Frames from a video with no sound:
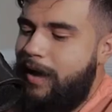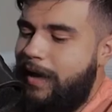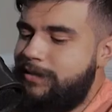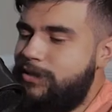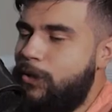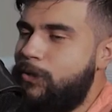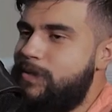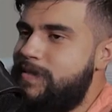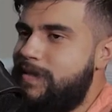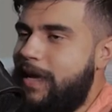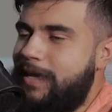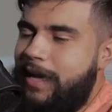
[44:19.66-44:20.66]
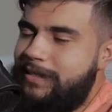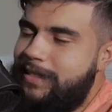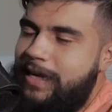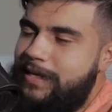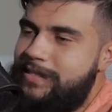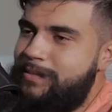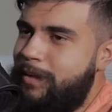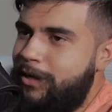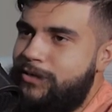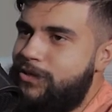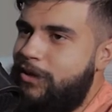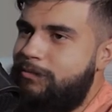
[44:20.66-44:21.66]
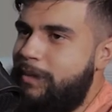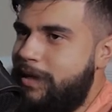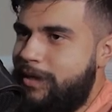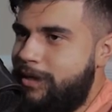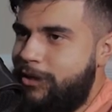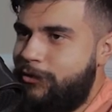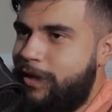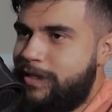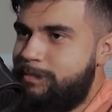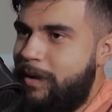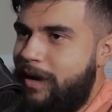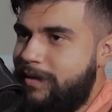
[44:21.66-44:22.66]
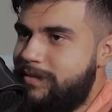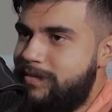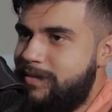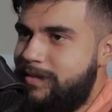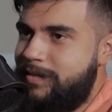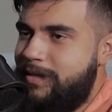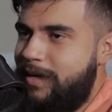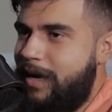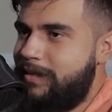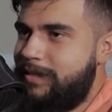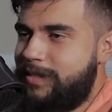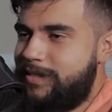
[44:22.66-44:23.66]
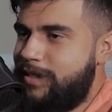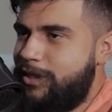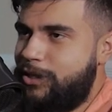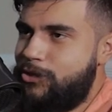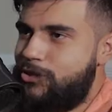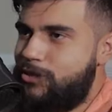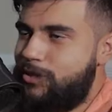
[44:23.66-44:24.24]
I don't. I, I can't see Microsoft making another Xbox. No, I well, think it's well, gonna. Go I think.